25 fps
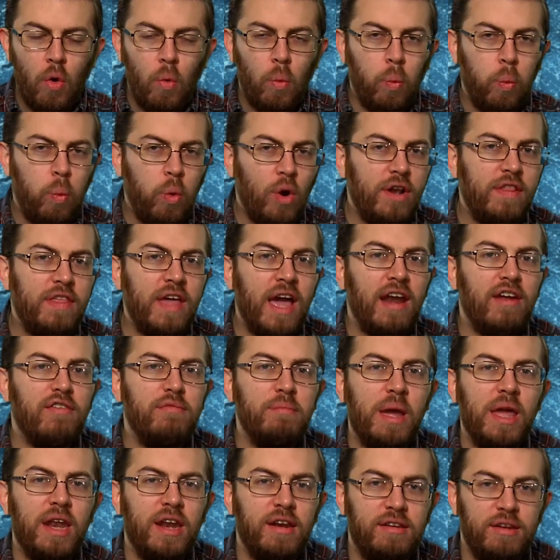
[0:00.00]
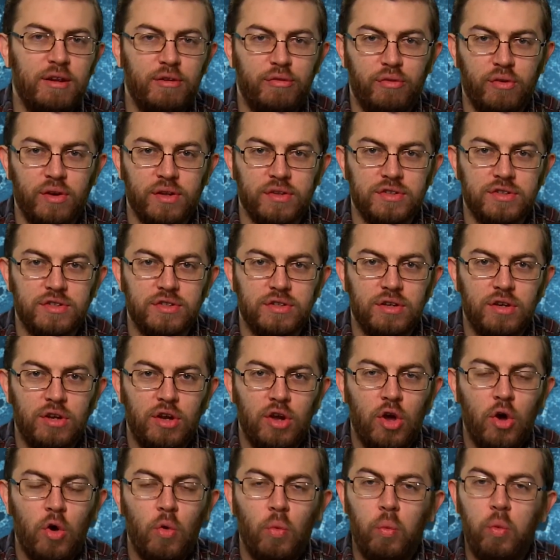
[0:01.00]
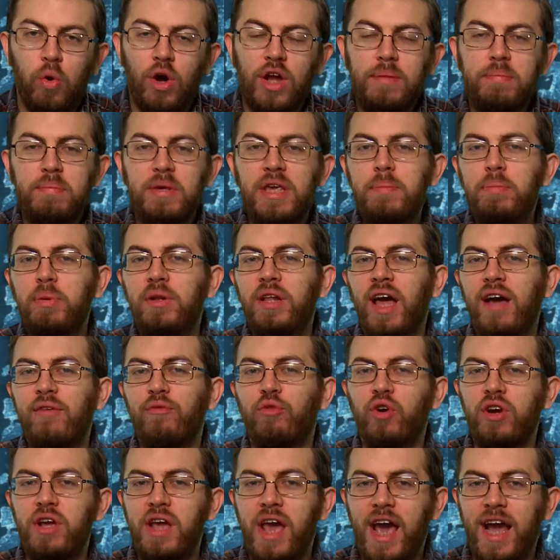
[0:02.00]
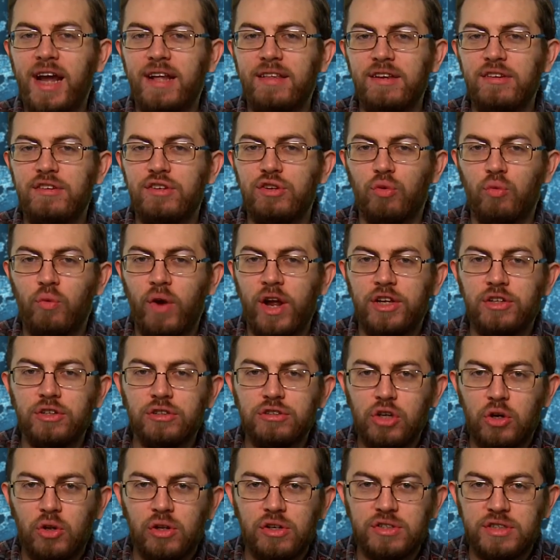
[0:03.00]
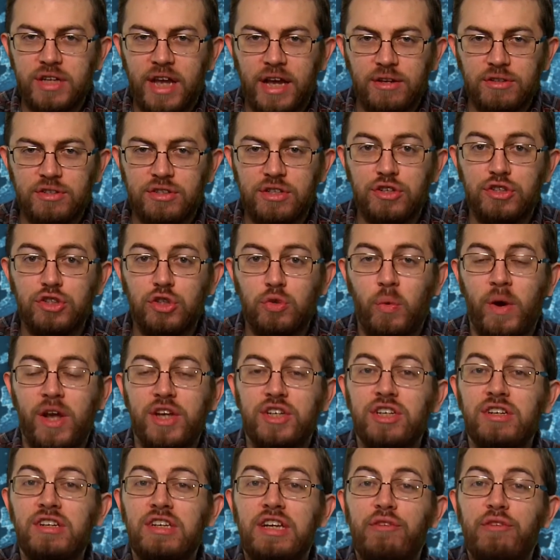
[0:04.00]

would that have made a difference? Would people have reacted to Rachel Dolezal's situation